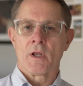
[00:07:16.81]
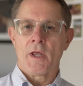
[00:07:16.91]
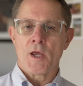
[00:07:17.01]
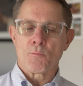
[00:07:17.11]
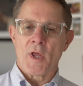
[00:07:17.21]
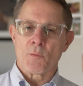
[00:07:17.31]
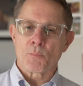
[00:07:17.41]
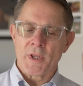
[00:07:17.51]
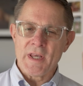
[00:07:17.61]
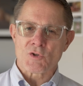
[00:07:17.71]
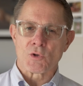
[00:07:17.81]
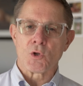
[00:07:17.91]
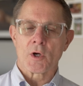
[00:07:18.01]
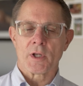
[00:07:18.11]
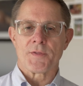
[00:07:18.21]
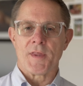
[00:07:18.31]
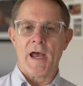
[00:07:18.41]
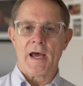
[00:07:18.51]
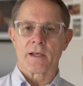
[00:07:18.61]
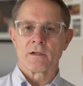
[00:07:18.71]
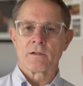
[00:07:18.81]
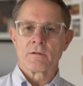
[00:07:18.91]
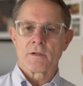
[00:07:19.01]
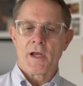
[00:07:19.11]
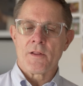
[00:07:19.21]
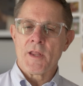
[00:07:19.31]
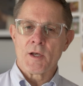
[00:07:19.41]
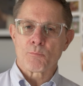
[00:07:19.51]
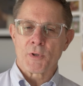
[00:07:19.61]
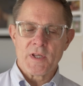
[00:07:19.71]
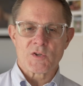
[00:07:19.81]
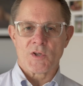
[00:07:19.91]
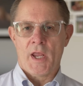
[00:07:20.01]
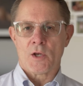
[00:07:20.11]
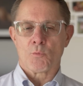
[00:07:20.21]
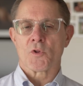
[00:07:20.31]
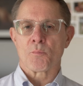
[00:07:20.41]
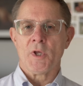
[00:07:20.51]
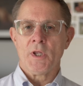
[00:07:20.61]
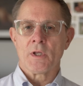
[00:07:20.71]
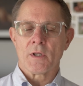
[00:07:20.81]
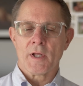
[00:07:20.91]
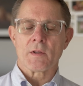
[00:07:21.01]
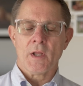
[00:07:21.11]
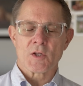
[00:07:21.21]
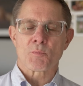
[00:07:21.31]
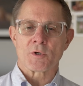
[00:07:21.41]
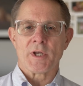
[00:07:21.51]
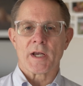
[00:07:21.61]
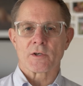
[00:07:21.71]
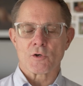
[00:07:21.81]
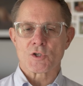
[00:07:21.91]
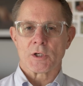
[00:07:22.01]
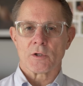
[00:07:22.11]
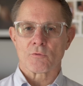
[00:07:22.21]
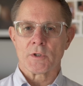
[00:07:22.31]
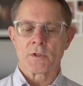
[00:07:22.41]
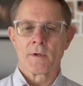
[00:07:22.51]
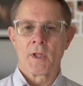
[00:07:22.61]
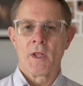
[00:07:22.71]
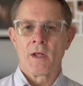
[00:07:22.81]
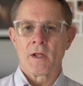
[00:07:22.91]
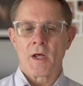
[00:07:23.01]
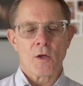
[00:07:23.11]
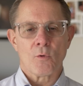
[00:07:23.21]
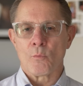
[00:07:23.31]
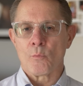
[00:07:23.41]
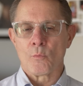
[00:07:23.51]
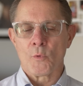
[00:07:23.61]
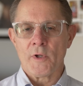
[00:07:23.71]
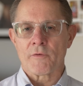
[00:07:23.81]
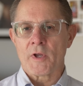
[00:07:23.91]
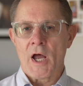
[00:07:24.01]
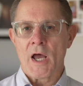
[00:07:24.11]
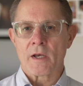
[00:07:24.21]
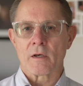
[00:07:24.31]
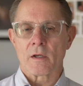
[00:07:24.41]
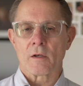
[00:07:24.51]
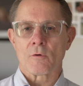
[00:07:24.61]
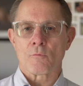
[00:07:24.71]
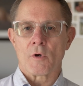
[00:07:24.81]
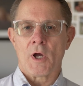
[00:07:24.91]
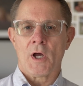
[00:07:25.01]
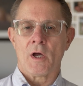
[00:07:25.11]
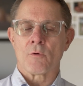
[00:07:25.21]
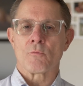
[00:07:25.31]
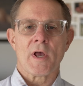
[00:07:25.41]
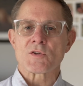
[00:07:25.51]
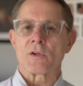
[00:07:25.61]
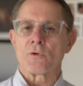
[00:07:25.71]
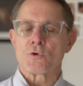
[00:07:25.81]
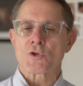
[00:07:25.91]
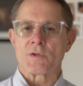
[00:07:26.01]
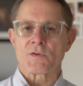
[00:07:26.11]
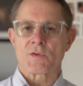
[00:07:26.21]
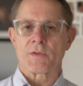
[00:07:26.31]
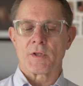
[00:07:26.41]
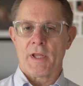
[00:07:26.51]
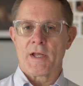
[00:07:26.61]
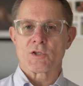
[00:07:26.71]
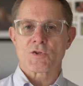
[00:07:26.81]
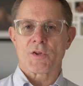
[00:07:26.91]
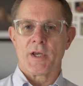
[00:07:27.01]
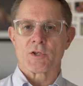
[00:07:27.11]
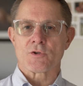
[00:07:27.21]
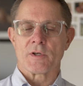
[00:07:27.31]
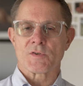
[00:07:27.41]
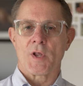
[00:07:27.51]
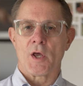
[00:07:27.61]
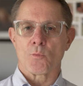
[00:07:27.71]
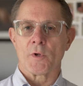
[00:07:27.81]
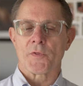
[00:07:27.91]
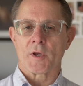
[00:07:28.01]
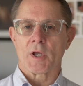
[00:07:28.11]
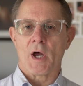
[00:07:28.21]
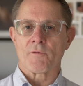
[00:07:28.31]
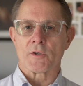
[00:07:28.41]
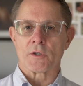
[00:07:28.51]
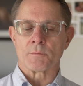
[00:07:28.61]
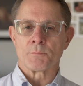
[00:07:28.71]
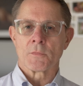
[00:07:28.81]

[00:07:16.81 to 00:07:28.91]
And please look at that. And then please stand with me. Let's protect our children. We've got resolutions that the legislature has done with the governor,